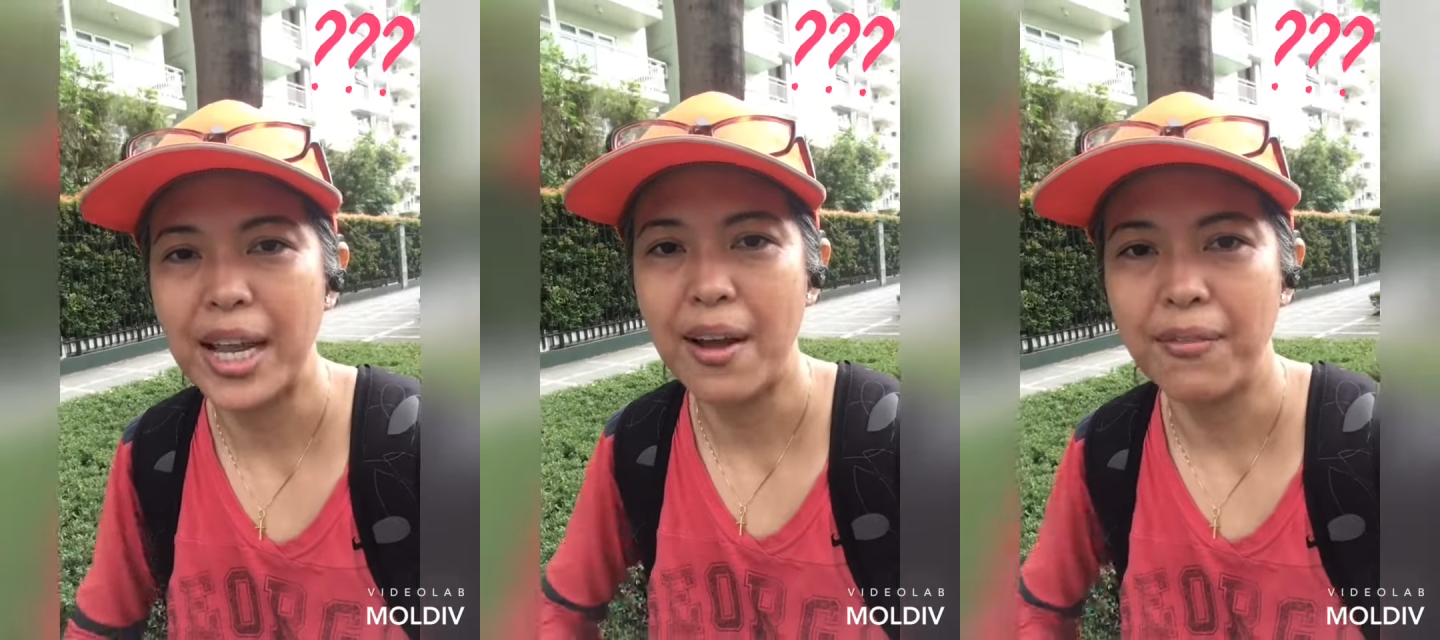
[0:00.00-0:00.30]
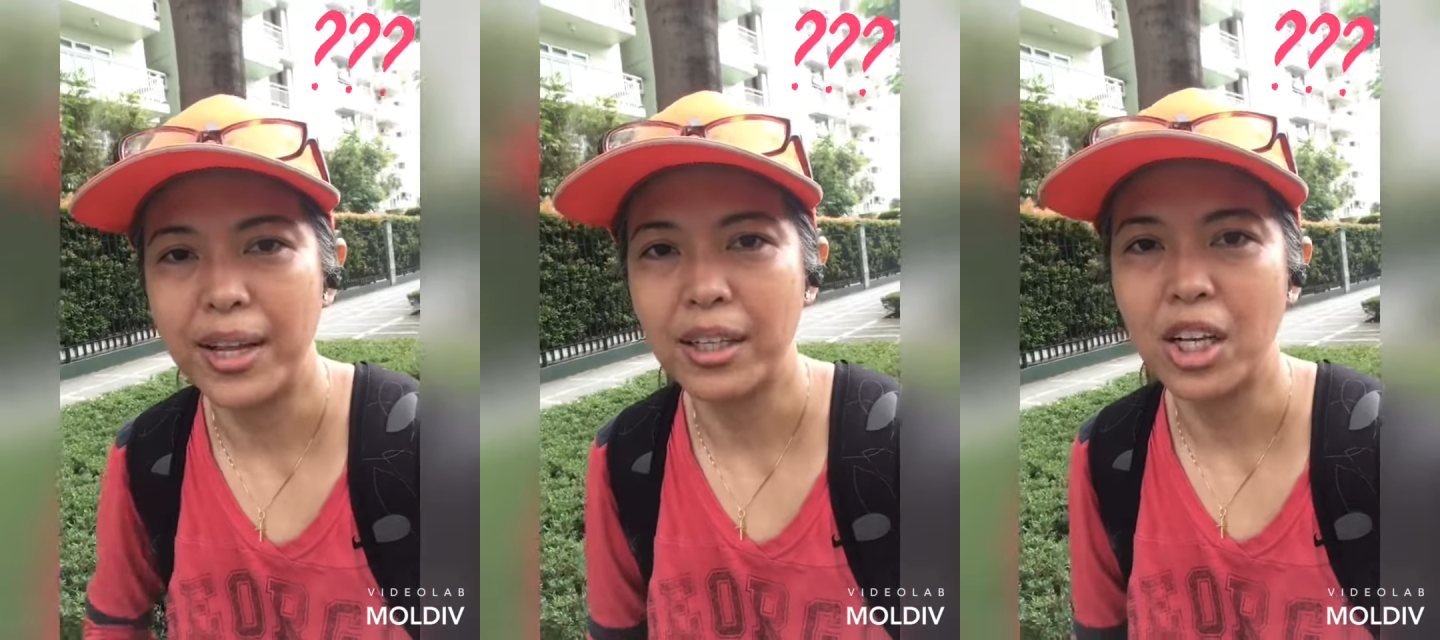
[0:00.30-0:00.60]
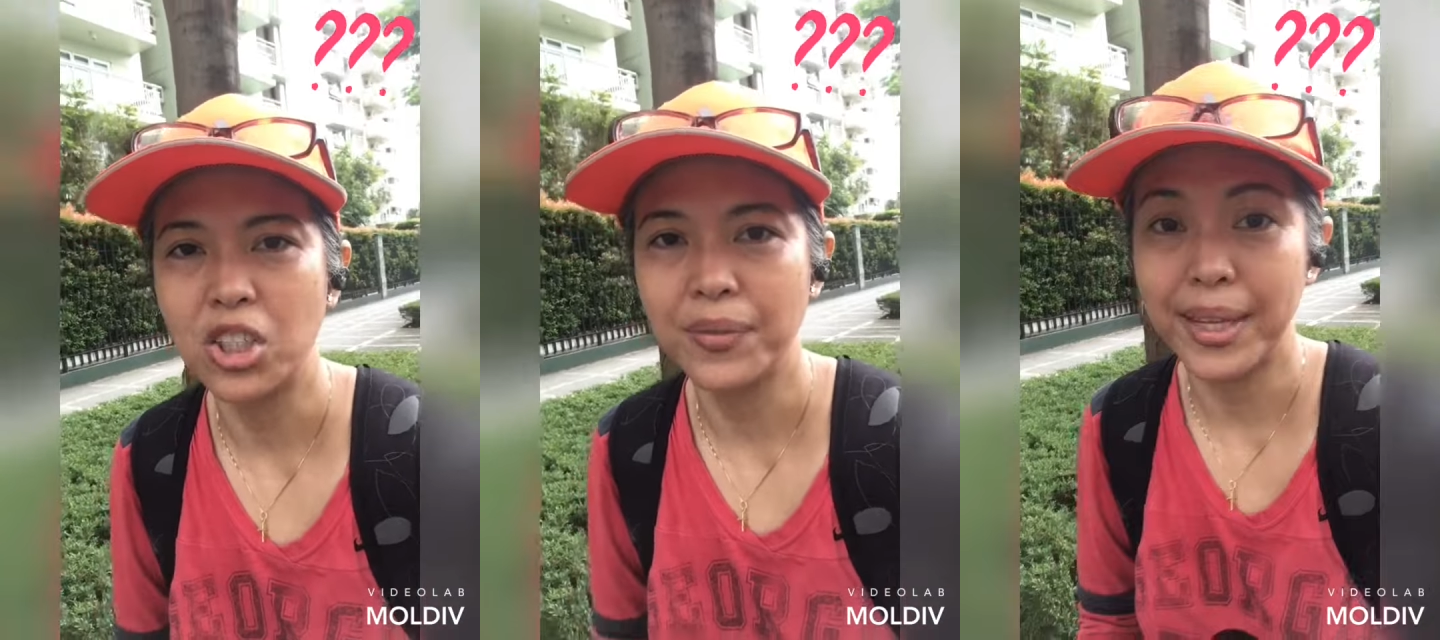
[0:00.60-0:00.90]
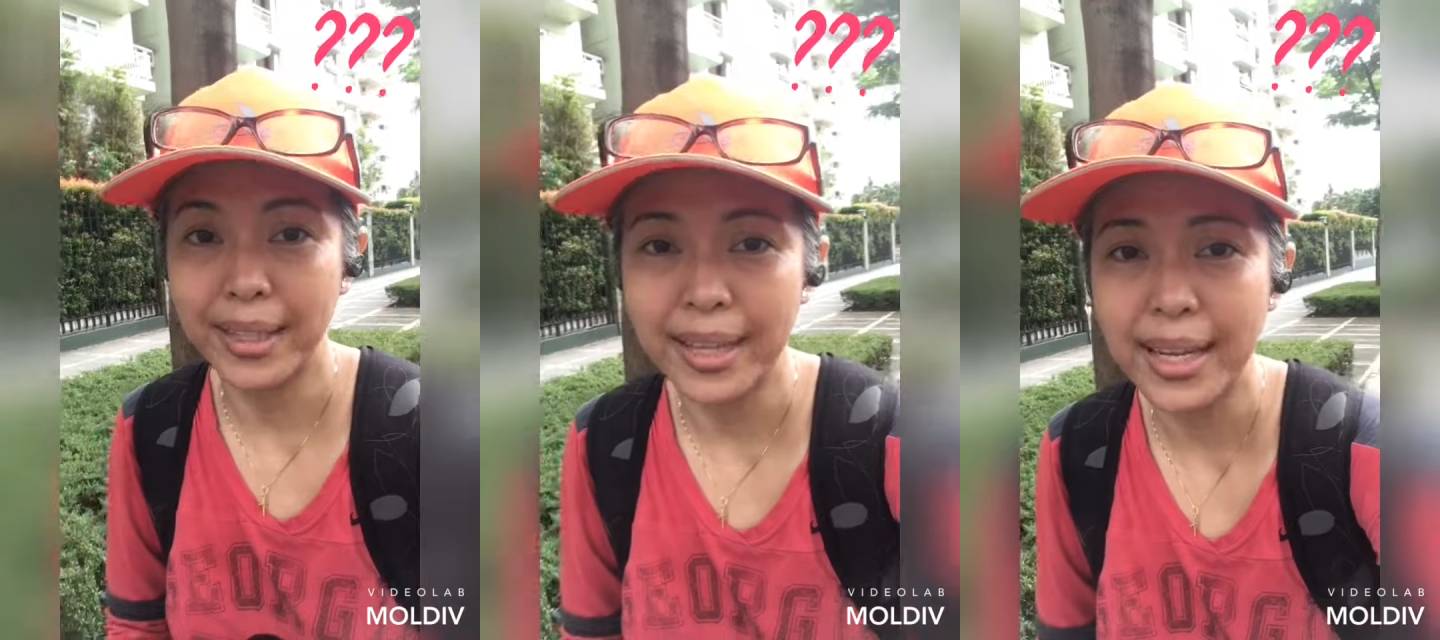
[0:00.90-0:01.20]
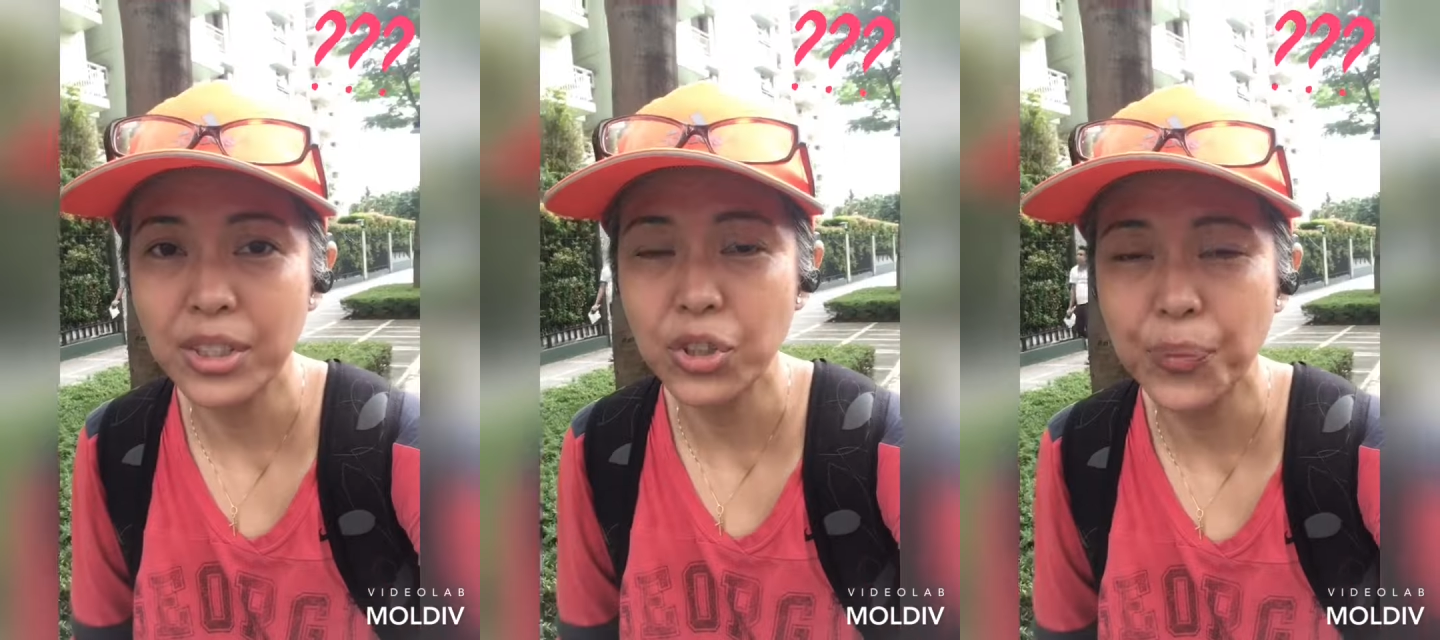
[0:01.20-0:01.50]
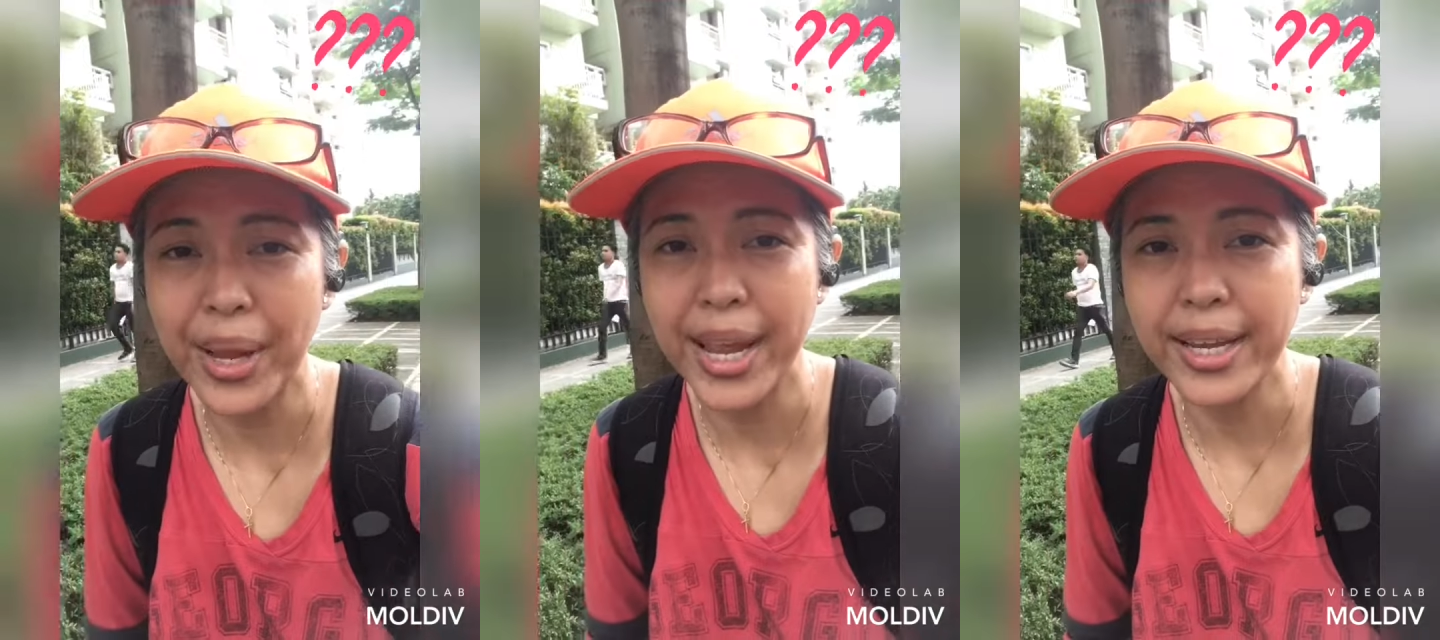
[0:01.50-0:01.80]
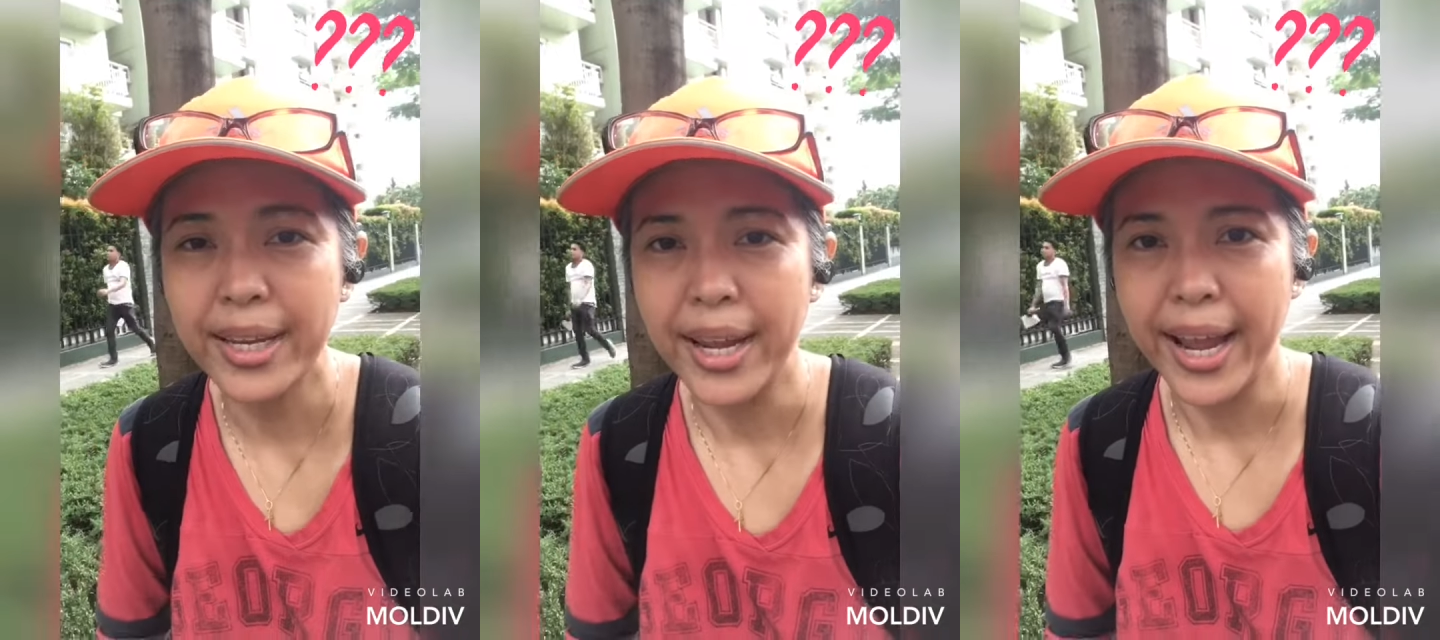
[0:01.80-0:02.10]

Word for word: They have like lots of deadlines to make